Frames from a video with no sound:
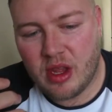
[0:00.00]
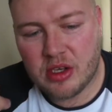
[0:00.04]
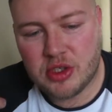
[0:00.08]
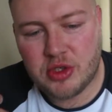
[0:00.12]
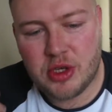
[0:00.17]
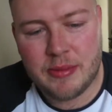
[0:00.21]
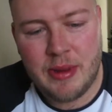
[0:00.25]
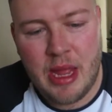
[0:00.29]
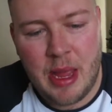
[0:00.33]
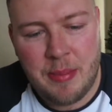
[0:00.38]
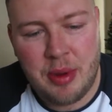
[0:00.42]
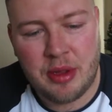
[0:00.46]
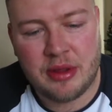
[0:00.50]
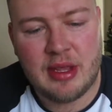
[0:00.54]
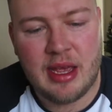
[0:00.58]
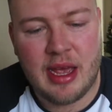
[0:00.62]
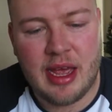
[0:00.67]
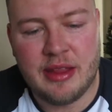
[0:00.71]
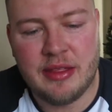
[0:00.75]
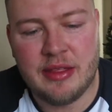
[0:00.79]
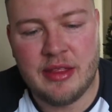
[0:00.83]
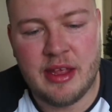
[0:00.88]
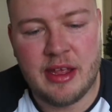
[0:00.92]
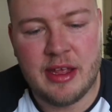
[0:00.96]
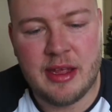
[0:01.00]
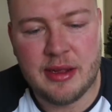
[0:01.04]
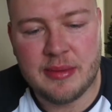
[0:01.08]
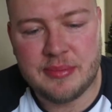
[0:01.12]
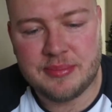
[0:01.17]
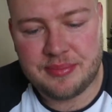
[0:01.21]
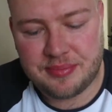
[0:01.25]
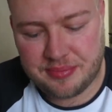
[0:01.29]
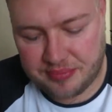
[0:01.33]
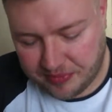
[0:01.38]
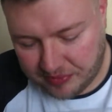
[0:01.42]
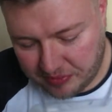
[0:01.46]
So you may put it in
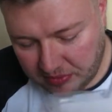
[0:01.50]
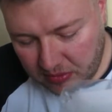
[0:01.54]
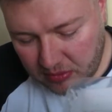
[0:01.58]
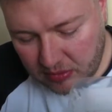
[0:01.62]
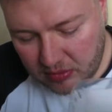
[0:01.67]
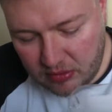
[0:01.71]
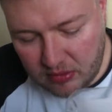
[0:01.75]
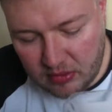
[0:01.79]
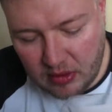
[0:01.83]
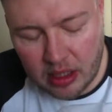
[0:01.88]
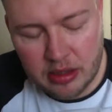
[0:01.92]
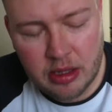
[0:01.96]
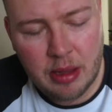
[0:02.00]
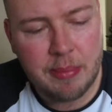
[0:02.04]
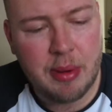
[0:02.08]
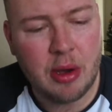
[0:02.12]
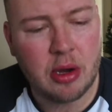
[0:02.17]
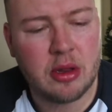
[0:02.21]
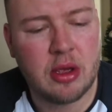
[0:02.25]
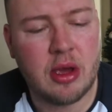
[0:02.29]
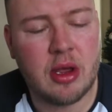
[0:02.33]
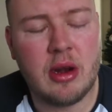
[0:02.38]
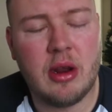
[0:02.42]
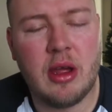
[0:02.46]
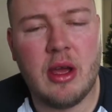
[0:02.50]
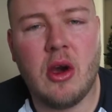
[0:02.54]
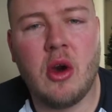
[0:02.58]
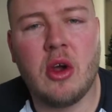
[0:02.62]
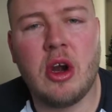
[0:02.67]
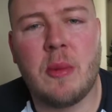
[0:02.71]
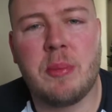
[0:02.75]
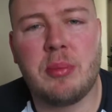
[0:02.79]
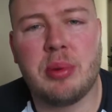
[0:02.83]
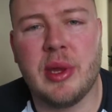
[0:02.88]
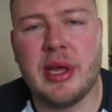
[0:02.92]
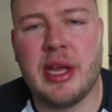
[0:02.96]
the burger
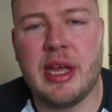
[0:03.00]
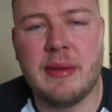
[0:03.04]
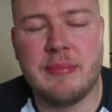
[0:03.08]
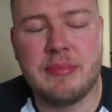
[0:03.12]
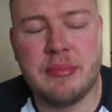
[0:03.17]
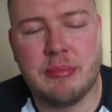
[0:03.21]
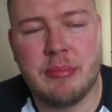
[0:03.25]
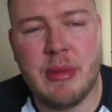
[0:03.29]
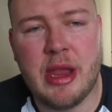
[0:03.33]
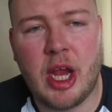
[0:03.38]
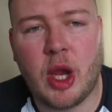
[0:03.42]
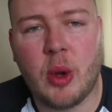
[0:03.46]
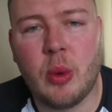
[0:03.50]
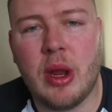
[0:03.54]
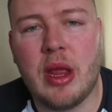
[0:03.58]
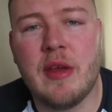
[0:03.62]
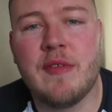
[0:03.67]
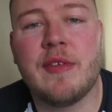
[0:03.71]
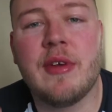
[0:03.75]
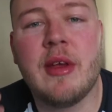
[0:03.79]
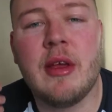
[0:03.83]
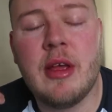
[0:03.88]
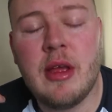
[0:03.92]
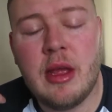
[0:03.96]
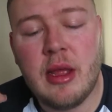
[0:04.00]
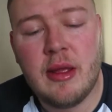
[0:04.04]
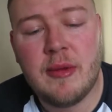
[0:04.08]
on a plate, microwave,